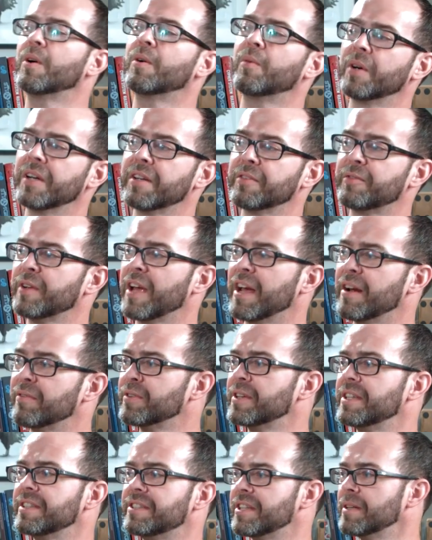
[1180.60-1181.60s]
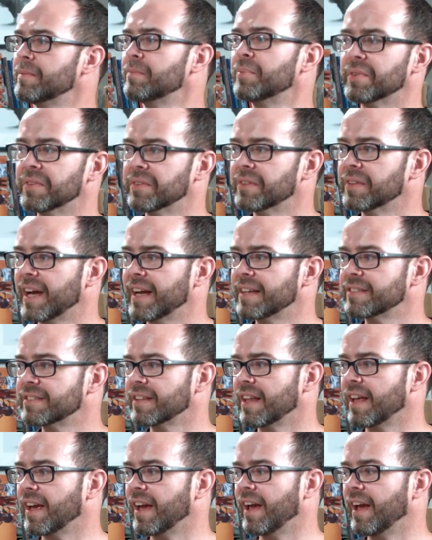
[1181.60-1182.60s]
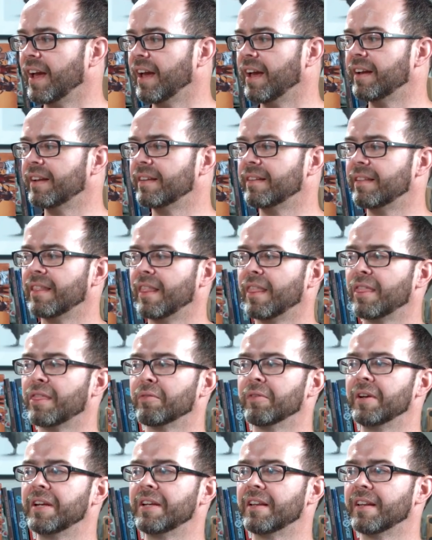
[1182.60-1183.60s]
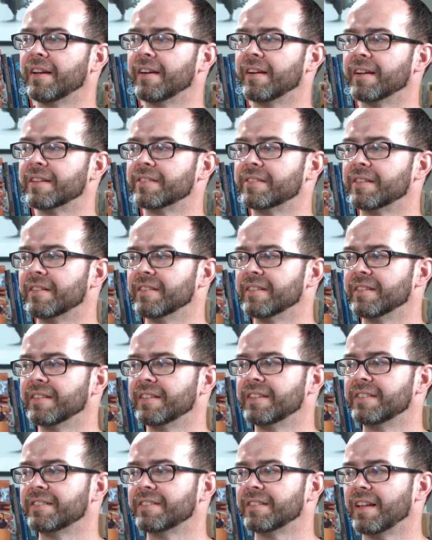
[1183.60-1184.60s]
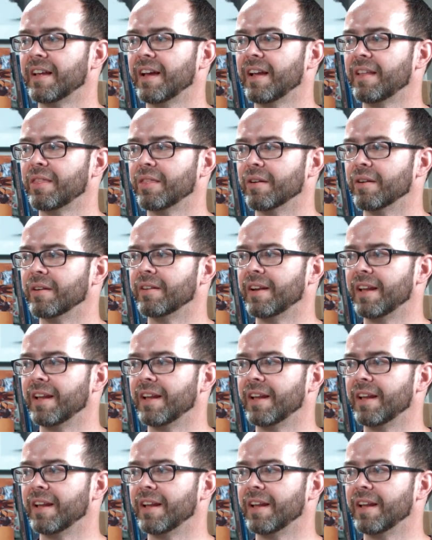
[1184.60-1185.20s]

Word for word: Well, what if every temple has, like, three clerics that are at least, like, third